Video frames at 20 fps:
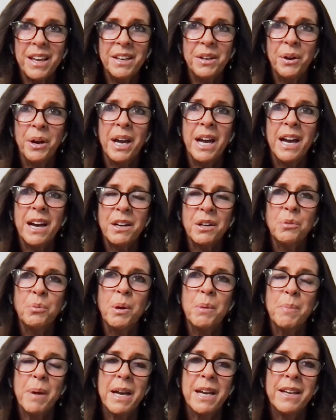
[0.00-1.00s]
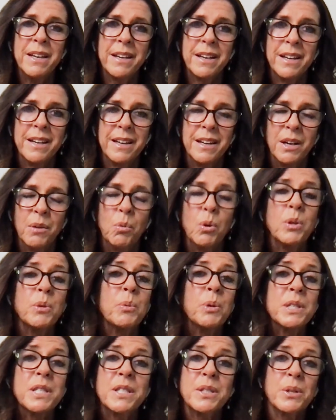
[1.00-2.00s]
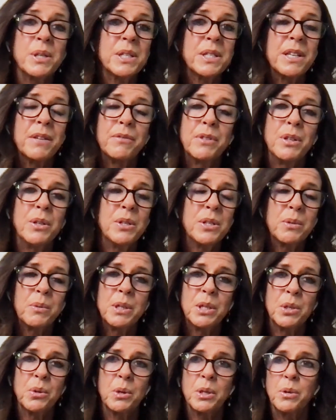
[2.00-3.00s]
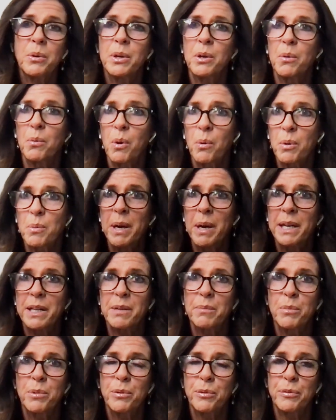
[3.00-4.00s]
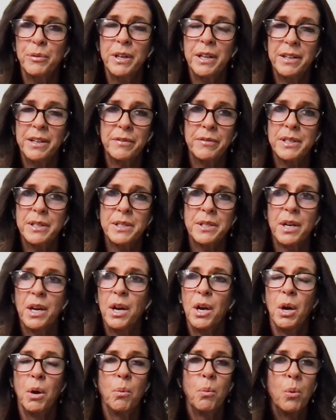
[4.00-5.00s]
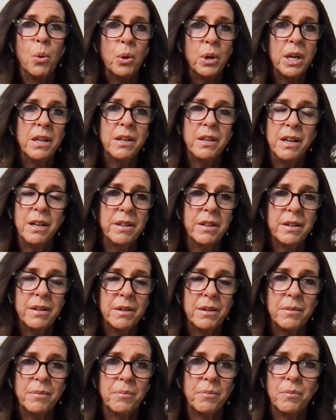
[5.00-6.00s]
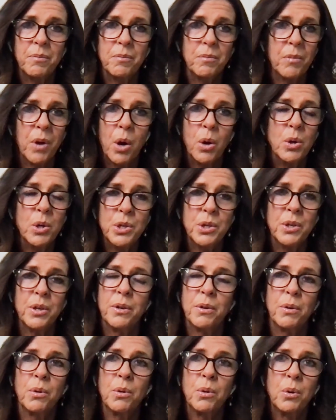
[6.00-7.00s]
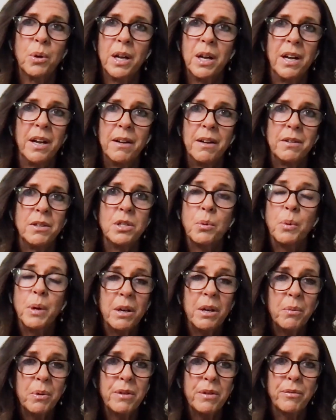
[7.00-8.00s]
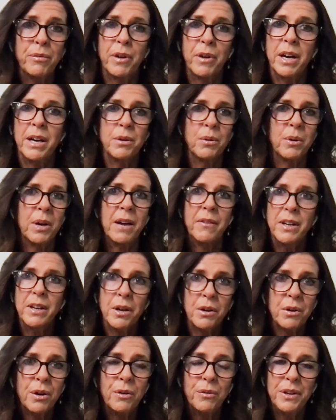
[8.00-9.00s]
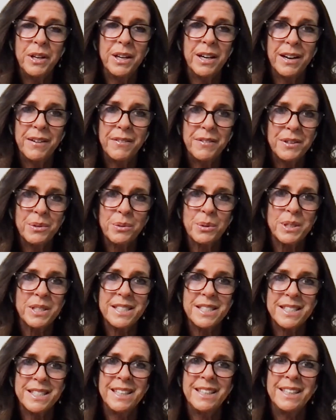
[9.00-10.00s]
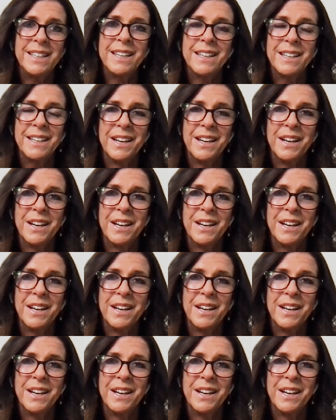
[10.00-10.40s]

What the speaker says: how could we make, what's the sort of stuff you used to enjoy doing, or what would make it more fun? If it's walking near the ocean or doing it with a friend or having a coffee afterwards, it's thinking,